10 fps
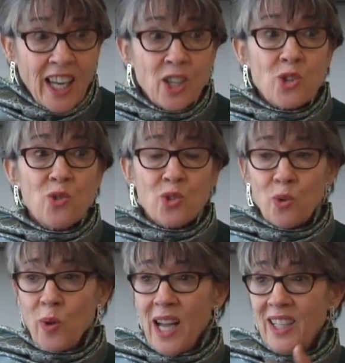issues
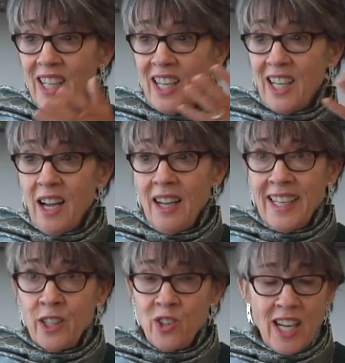around
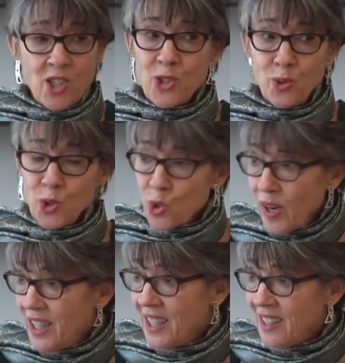international
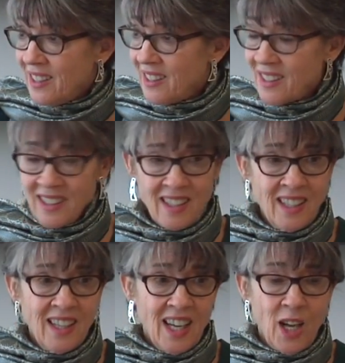training,
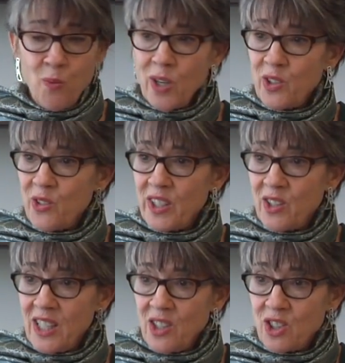and whether
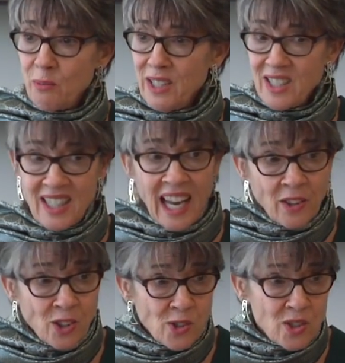there needs to be
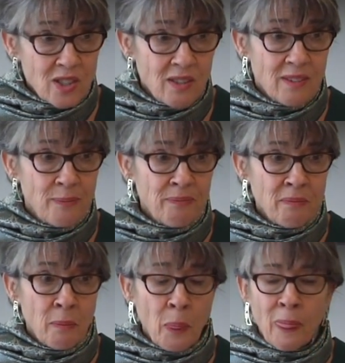standards,
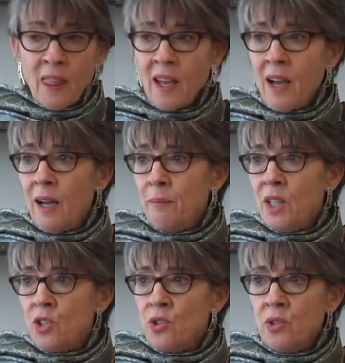
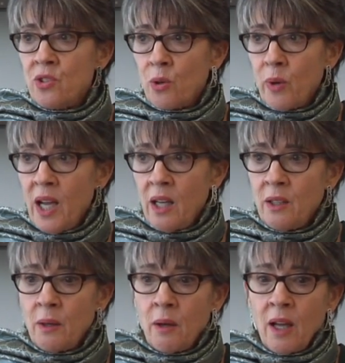issues
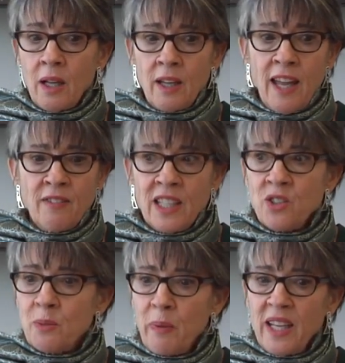around
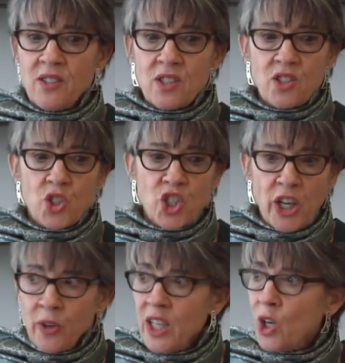evidence-based
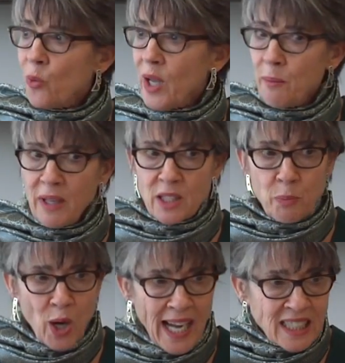sharing around
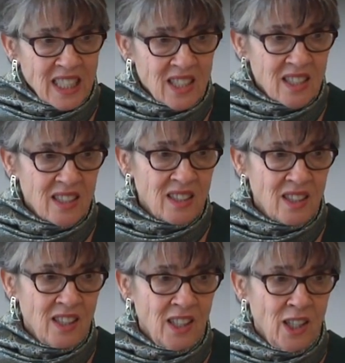best practice
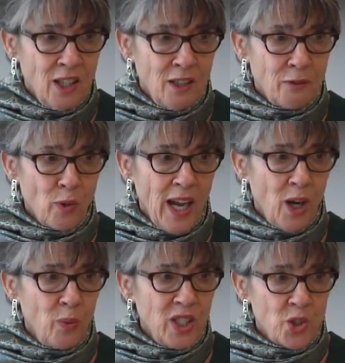for
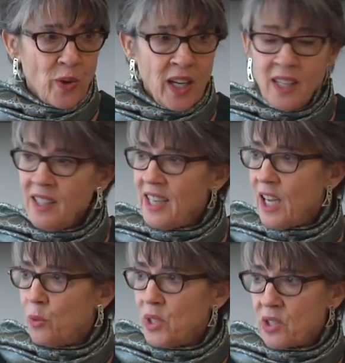how we train and
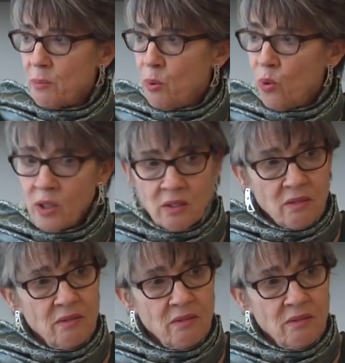how we support.